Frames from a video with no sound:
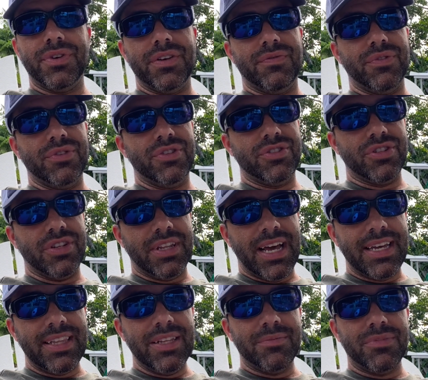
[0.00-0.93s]
If when the
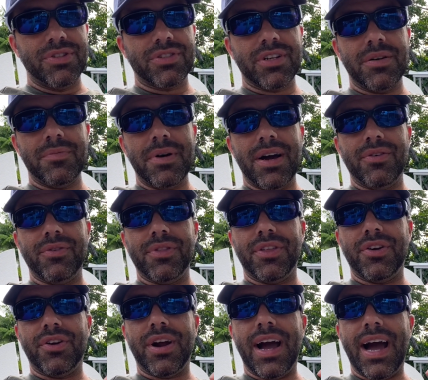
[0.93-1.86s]
July numbers come out,
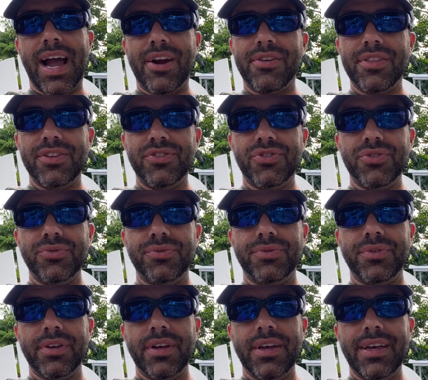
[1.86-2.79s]
they're higher than June,